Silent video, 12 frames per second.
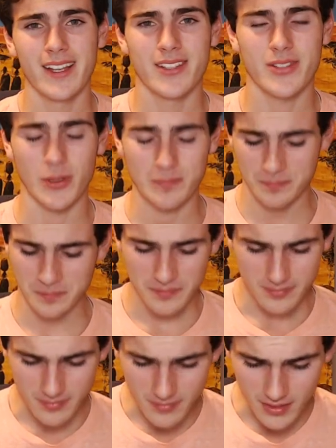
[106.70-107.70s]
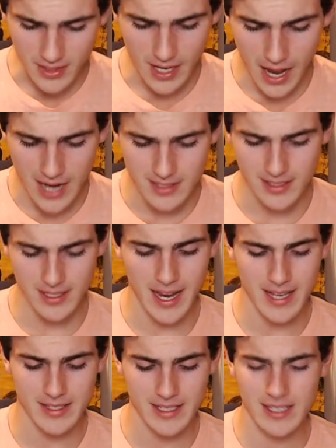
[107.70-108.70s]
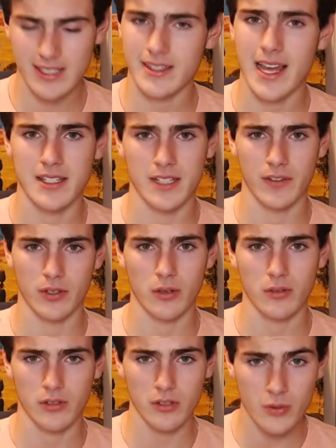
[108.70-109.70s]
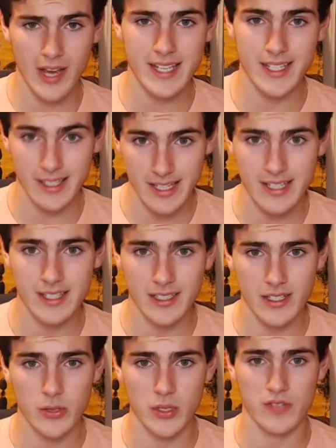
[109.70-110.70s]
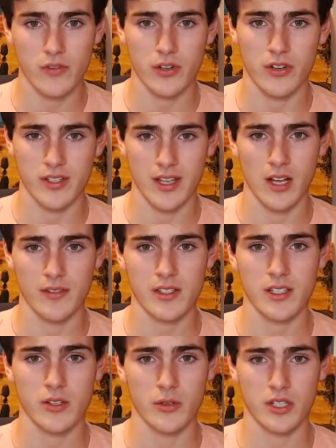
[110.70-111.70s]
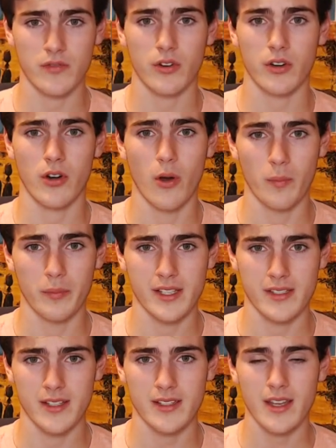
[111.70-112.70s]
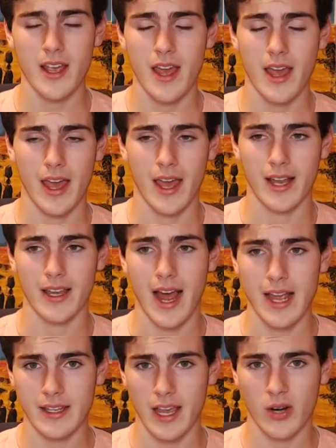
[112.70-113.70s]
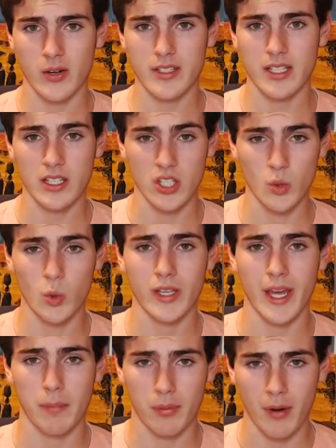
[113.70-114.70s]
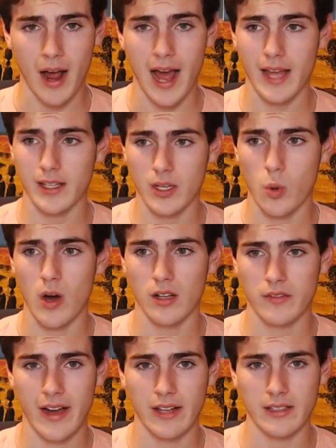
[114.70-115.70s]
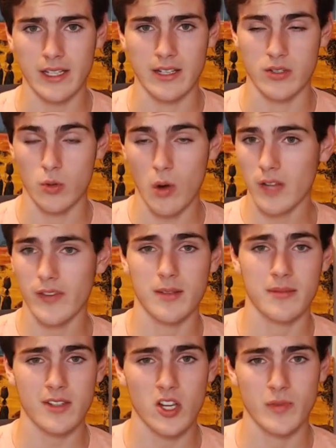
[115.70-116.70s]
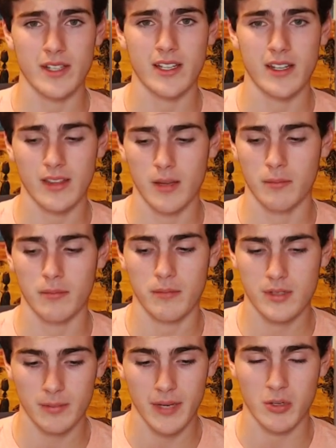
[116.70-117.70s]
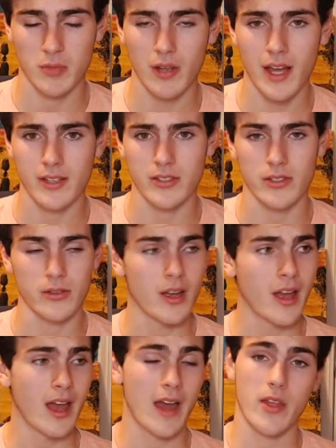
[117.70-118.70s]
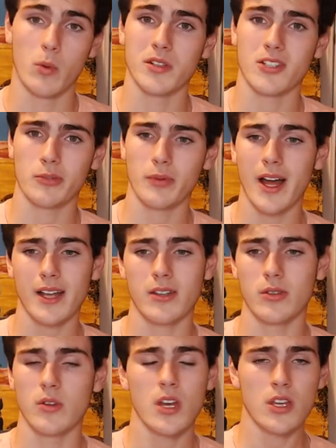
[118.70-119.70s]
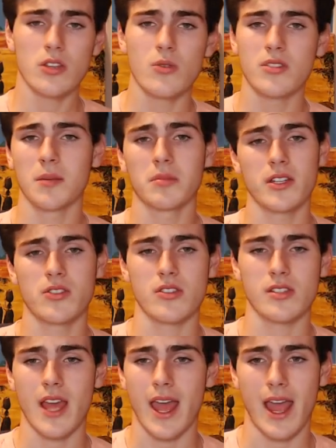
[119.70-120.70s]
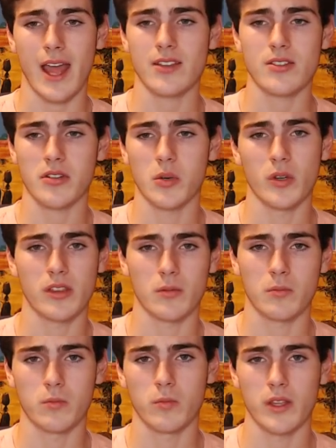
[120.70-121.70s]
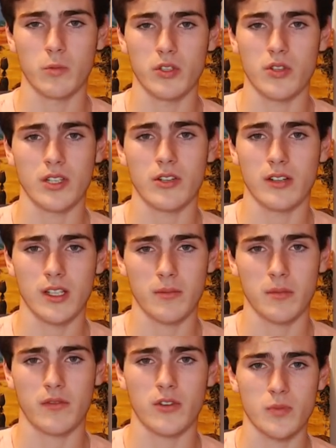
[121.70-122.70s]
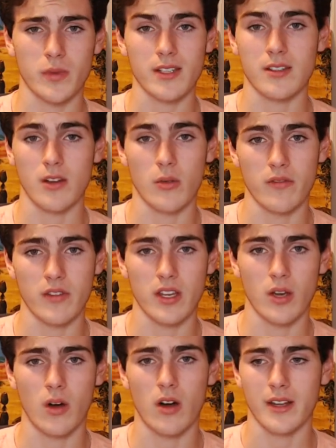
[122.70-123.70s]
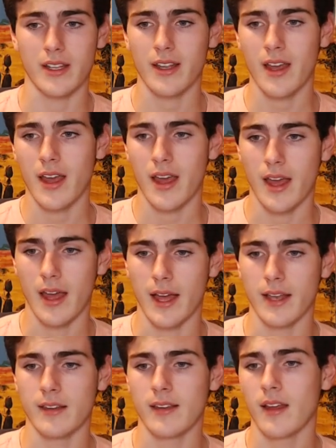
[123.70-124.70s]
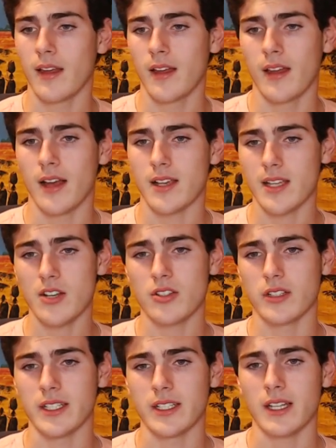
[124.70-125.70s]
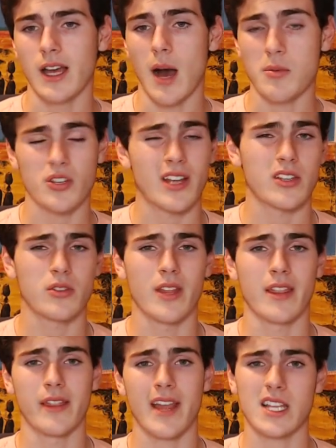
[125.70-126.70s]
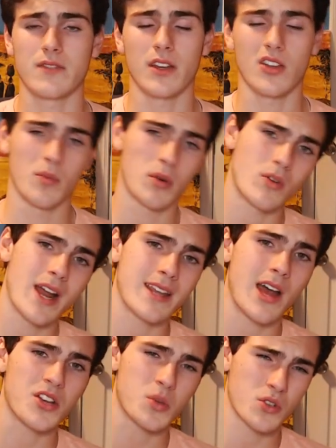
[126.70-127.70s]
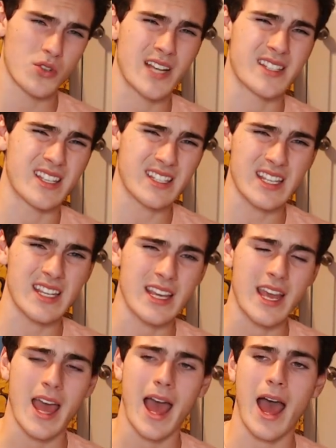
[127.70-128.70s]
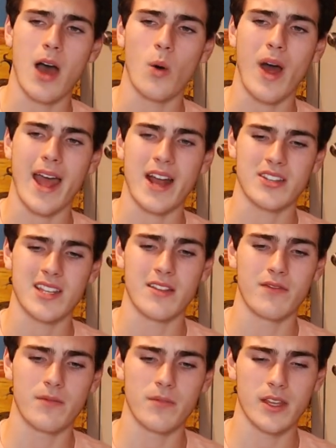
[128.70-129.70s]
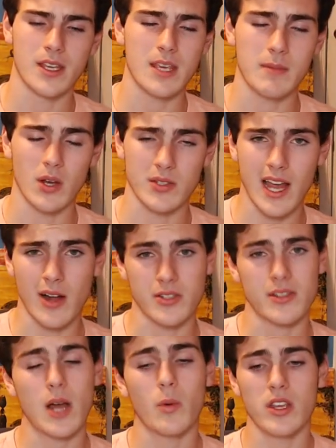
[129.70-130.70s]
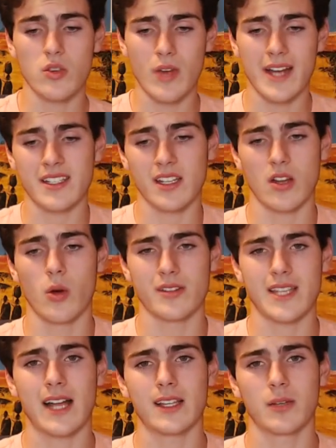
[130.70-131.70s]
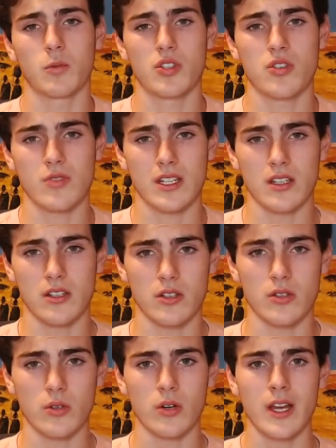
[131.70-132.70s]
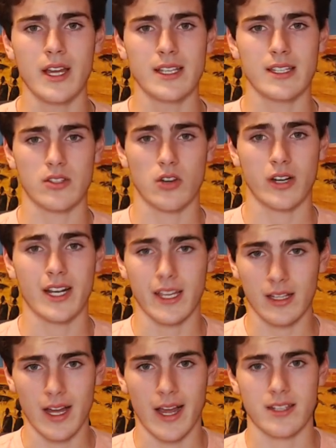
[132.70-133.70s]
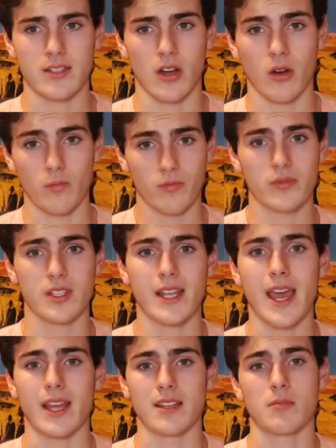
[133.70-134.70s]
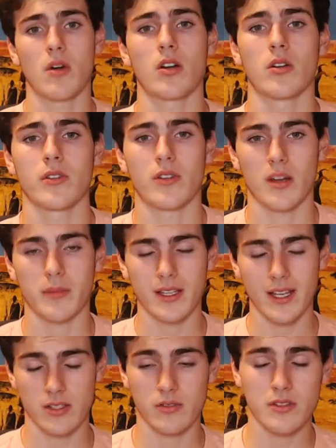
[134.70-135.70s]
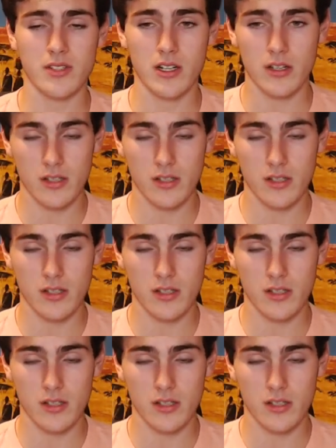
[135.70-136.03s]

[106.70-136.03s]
So honestly, guys, this isn't that difficult. You guys can easily do this for yourselves, do this for your own business, and I guarantee you will get highly qualified leads who qualify themselves by replying to you. And then once they reply to you, you simply just answer it with what you said you're going to give them in the place, you know, the video audit. And essentially, I'm going to show you guys how to do that in the next video, but right now I just want you guys to see how I actually send the emails out, so that way you guys can know exactly what you need to do to start getting clients, you know, today, tomorrow, you know what I mean? As soon as